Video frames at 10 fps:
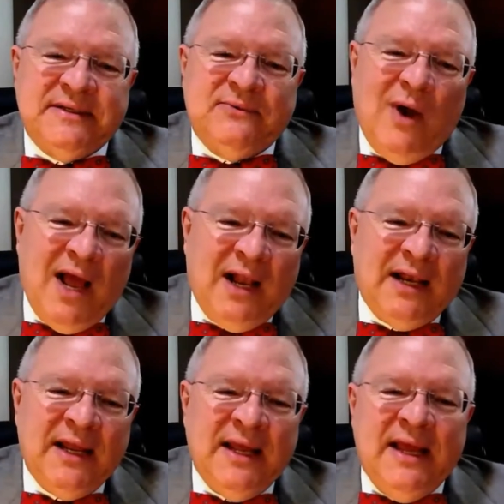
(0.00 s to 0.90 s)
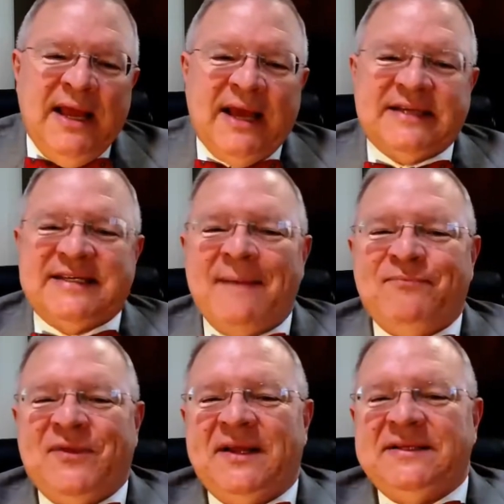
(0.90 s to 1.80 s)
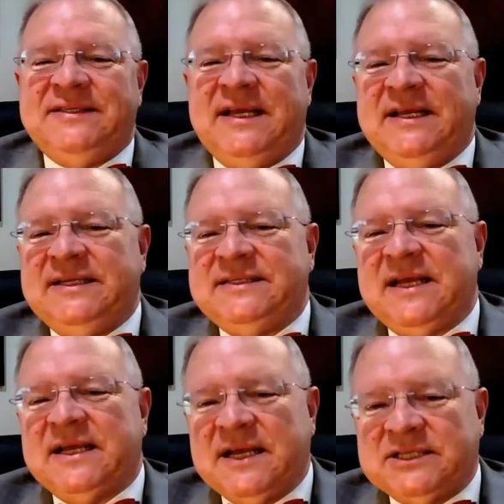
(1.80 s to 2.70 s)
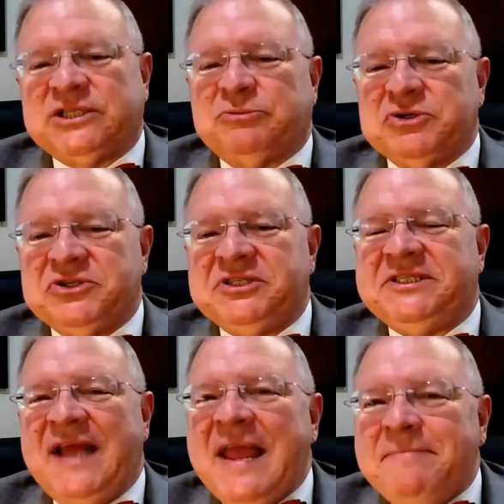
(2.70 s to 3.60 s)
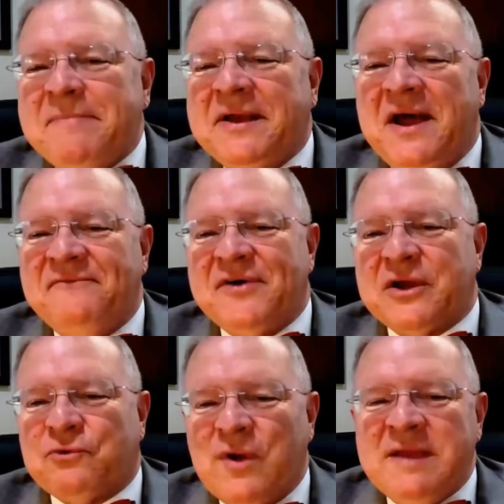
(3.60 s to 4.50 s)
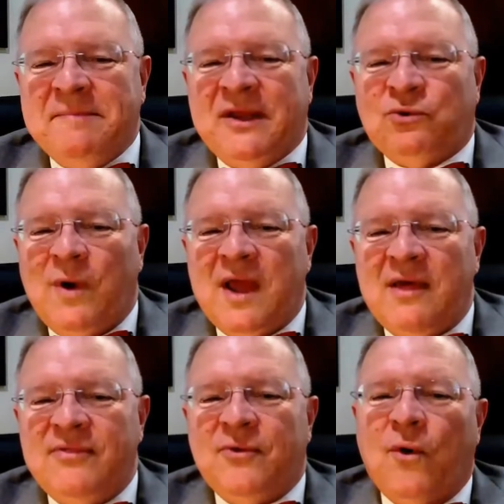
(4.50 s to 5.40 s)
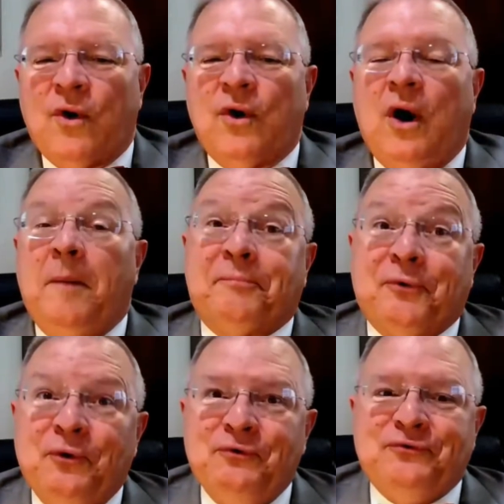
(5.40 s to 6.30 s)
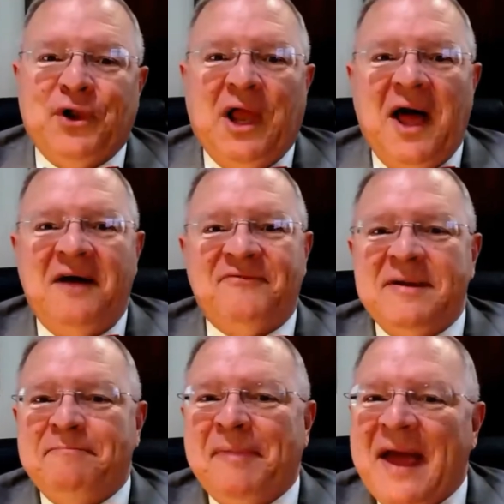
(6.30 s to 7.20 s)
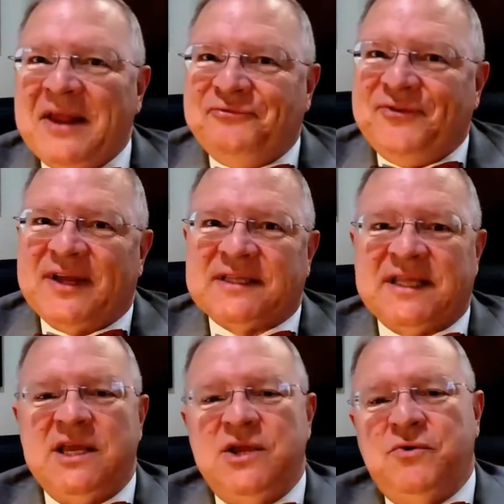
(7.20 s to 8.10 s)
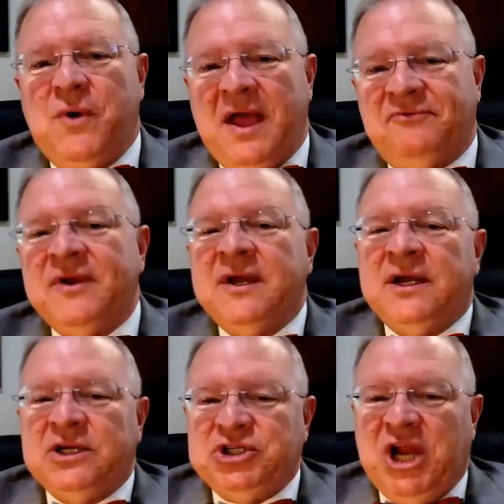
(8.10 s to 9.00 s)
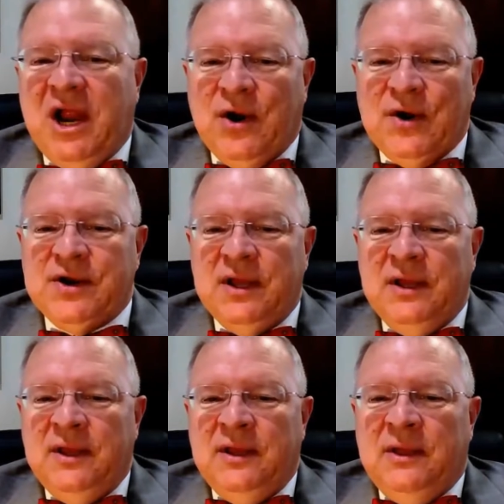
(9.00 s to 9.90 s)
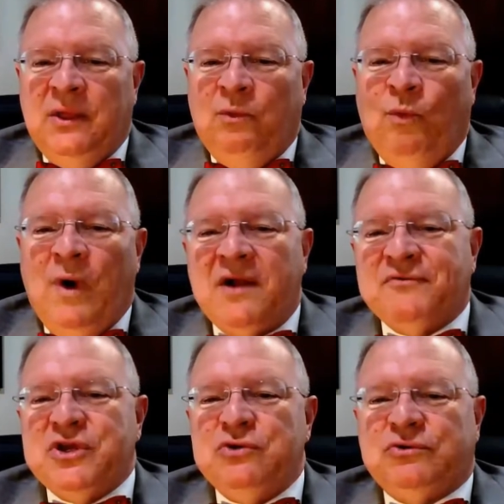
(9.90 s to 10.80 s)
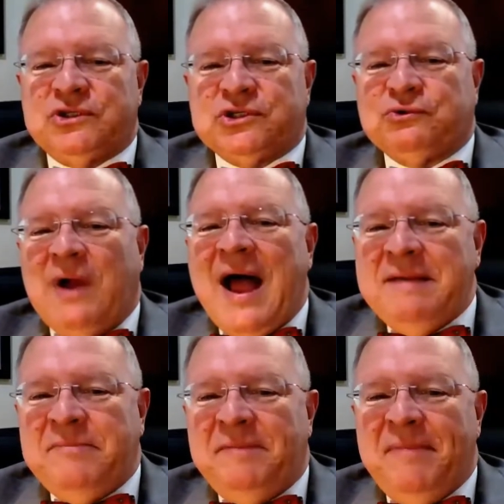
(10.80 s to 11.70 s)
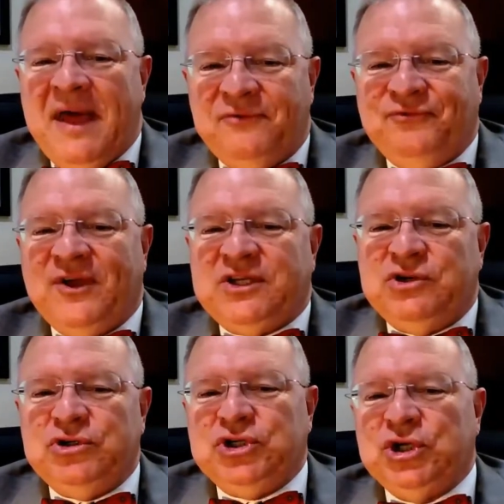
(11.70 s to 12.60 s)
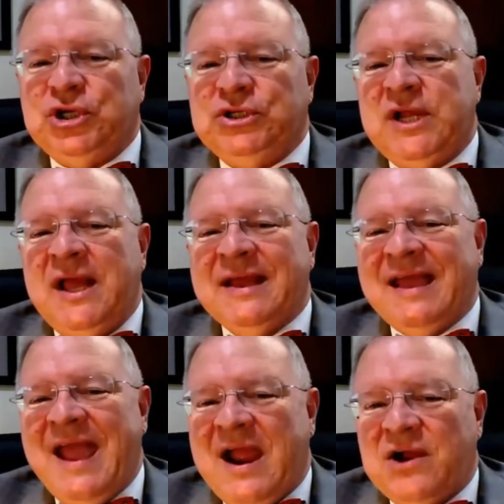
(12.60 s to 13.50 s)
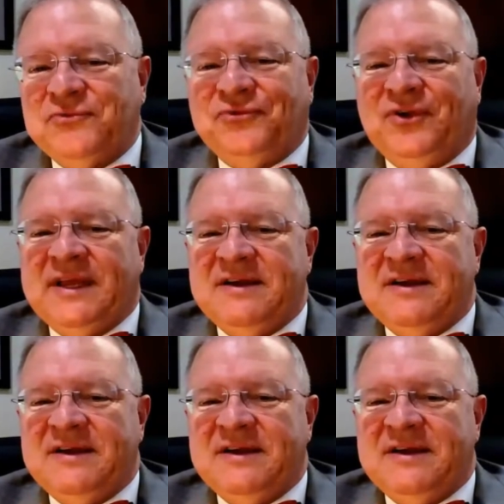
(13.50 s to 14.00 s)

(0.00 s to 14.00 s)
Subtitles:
Well, acceptance is a customer's statement of agreement with or approval of a benefit that you have shared. Whenever you describe a benefit, you should carefully